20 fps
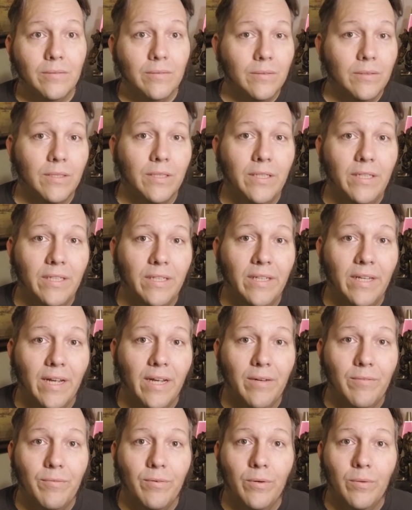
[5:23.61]
I did
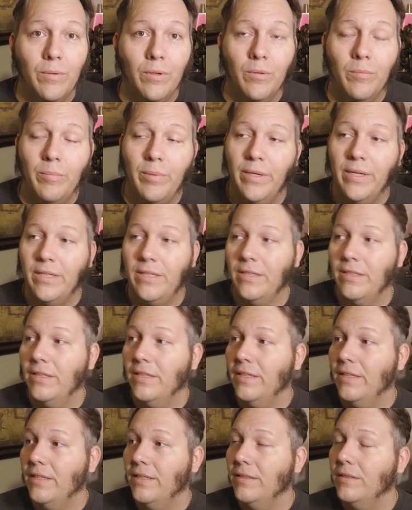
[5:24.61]
that for a little bit, and
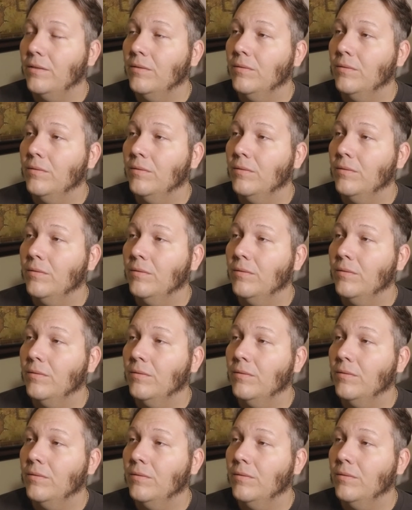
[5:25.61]
then